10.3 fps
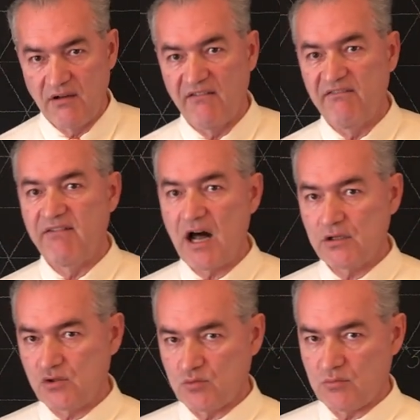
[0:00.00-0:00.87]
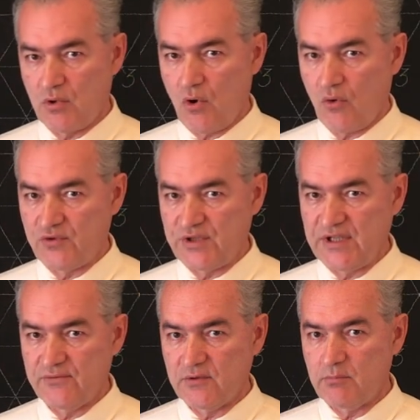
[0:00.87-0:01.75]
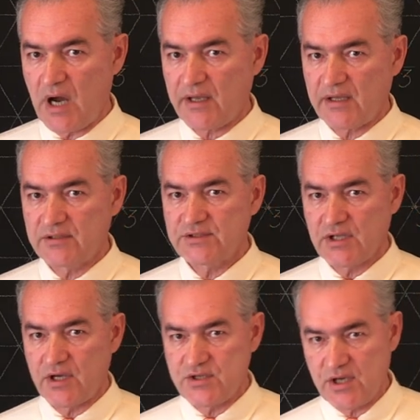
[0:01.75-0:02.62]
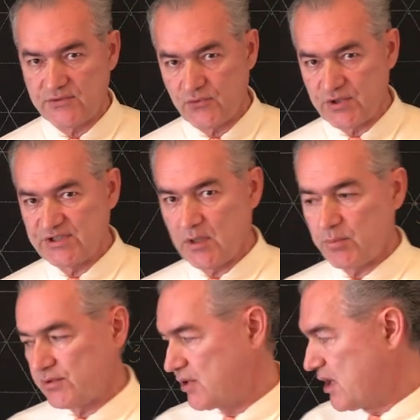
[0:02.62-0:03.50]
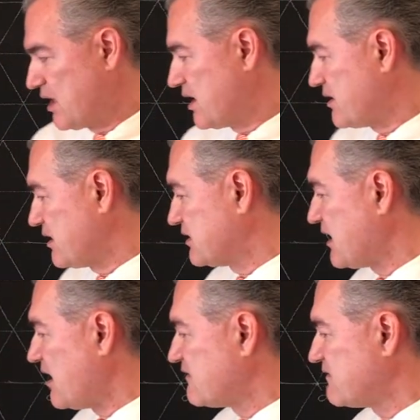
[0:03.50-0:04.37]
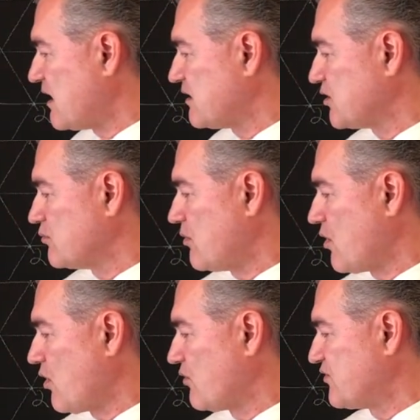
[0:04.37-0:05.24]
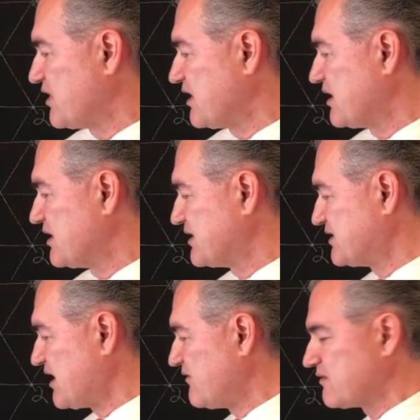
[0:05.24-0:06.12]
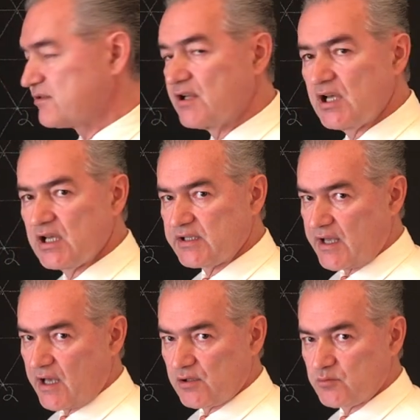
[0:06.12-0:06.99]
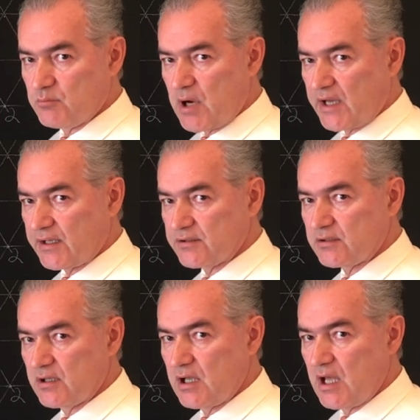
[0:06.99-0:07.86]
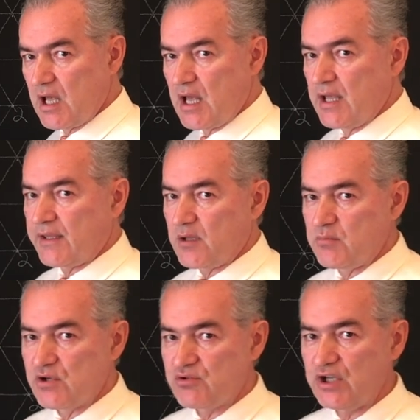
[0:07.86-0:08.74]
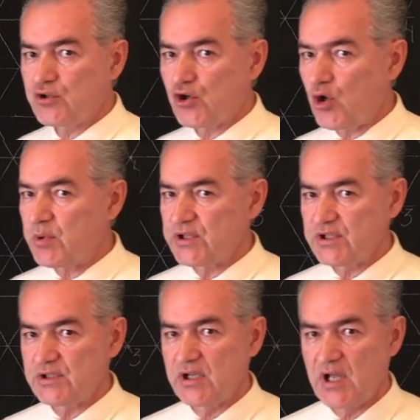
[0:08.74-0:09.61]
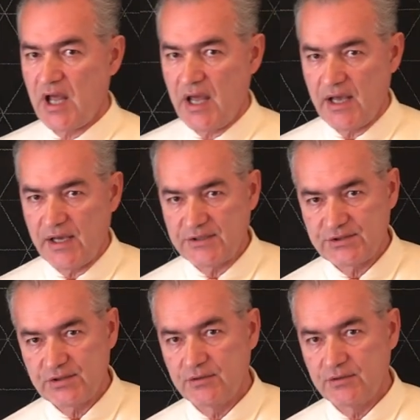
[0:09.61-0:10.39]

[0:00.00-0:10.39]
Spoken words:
volume of the given bucket, such as, for example, the entire volume of the 7-gallon bucket, can be reinterpreted as